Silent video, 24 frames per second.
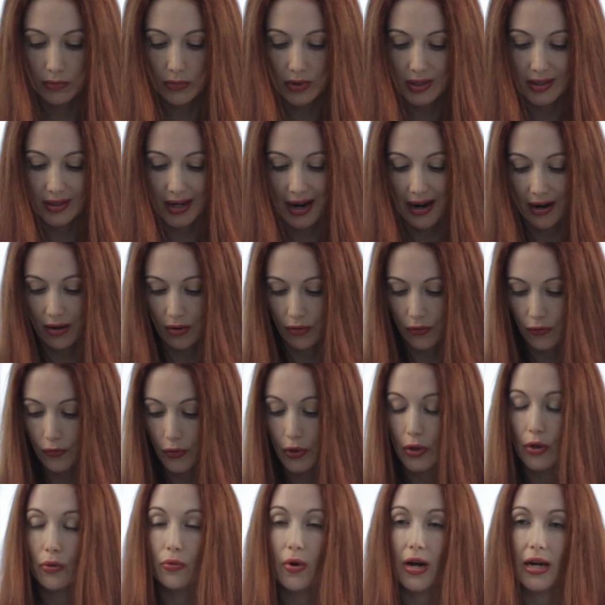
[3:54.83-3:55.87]
style
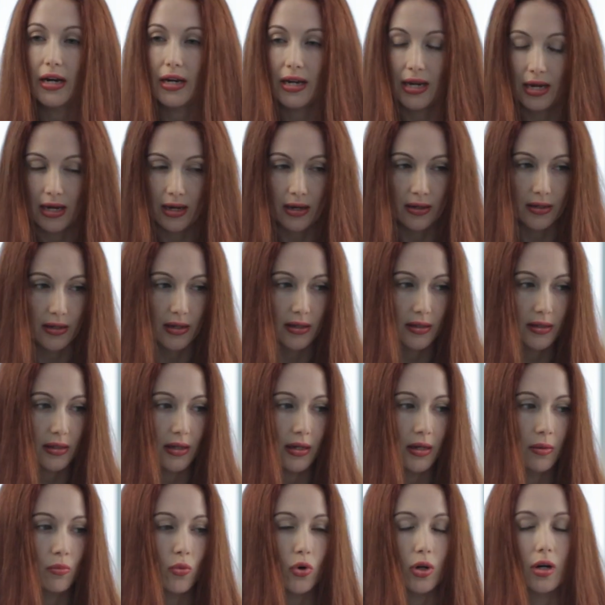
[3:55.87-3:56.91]
for your right hand is
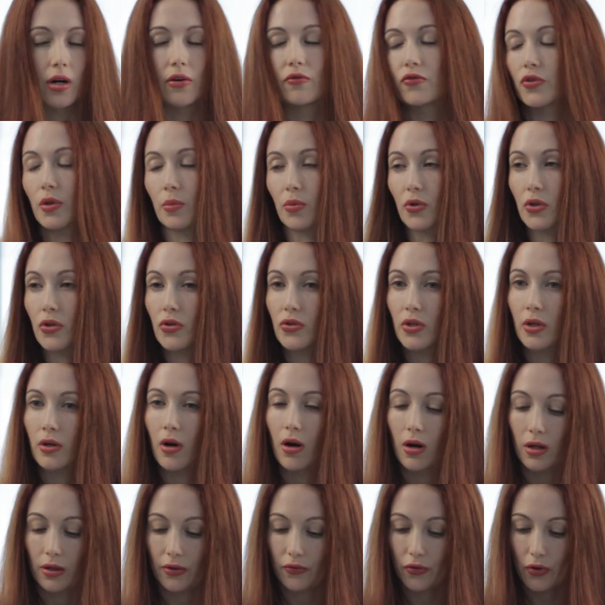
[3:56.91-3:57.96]
getting more comfortable using
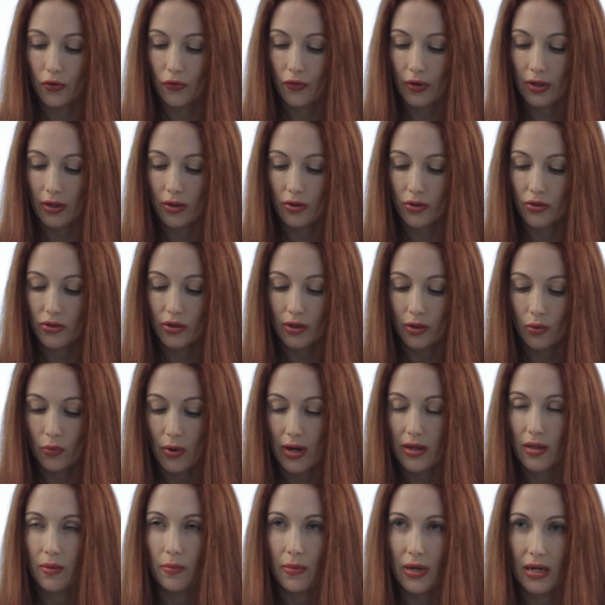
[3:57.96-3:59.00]
all of your fingers in a
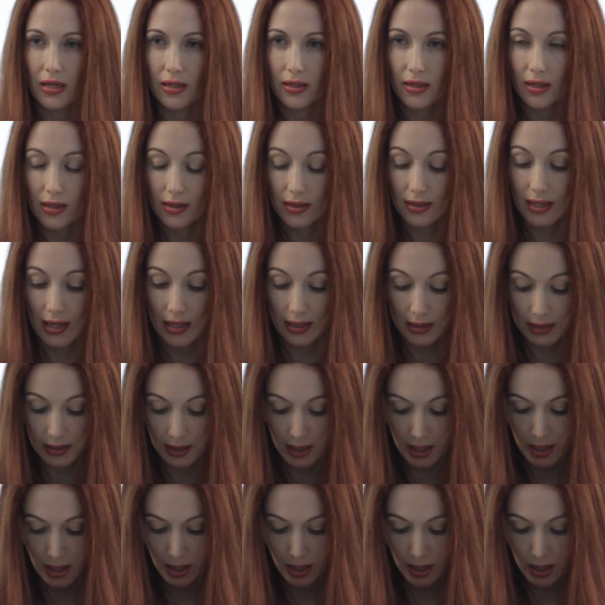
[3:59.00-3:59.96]
way that makes sense.